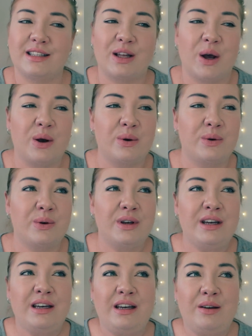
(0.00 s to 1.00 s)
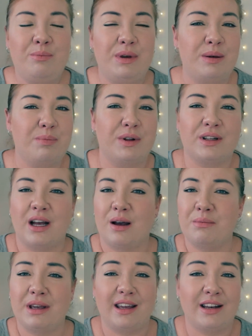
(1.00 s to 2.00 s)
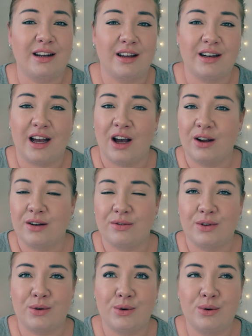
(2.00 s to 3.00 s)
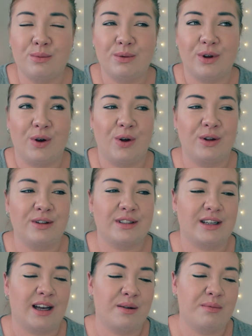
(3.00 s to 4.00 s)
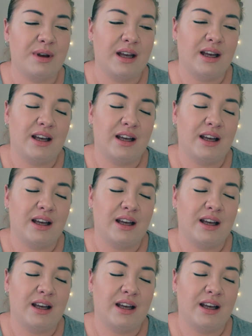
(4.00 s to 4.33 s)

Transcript: no people coming in and out of the room the whole time.